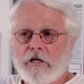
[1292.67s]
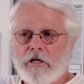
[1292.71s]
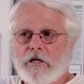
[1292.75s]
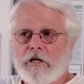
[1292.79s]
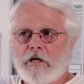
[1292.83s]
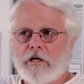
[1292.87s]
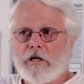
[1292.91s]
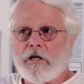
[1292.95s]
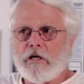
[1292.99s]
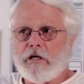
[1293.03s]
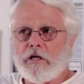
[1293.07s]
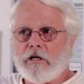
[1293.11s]

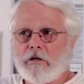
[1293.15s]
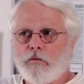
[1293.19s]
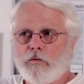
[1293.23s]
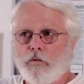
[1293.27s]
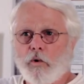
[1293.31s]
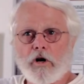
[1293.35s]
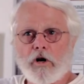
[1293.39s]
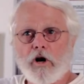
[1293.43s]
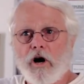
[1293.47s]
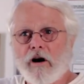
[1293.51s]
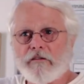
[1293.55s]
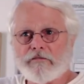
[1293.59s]
he
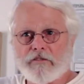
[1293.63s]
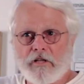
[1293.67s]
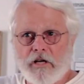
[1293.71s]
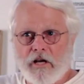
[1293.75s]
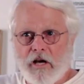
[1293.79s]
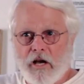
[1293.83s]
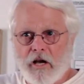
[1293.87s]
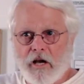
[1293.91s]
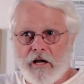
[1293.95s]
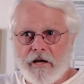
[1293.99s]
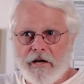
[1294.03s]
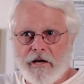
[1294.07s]
went off to
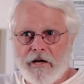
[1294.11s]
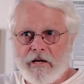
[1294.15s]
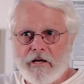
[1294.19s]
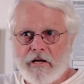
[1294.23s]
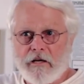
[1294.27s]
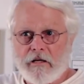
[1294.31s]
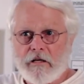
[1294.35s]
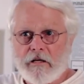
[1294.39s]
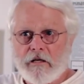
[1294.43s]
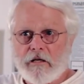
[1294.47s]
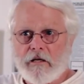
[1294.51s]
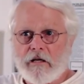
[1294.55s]
LA.
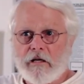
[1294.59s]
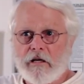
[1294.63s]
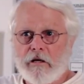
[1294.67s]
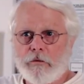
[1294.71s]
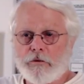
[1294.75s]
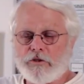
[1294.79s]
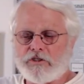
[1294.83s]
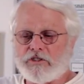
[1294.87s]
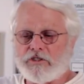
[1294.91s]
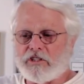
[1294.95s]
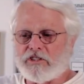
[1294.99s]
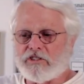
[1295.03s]
He
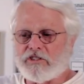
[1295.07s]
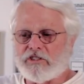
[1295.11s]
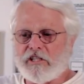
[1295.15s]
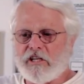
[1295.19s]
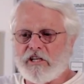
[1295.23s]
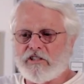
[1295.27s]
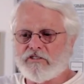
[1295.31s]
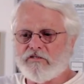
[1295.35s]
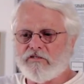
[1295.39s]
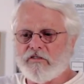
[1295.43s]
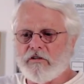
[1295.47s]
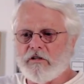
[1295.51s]
was
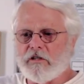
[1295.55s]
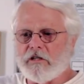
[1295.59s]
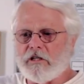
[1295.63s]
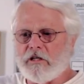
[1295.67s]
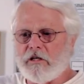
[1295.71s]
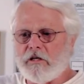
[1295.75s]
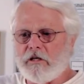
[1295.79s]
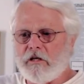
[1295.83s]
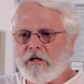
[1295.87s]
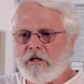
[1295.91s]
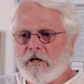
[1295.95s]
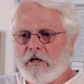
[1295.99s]
successful
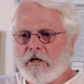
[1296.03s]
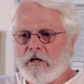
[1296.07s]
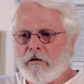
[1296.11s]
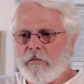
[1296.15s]
in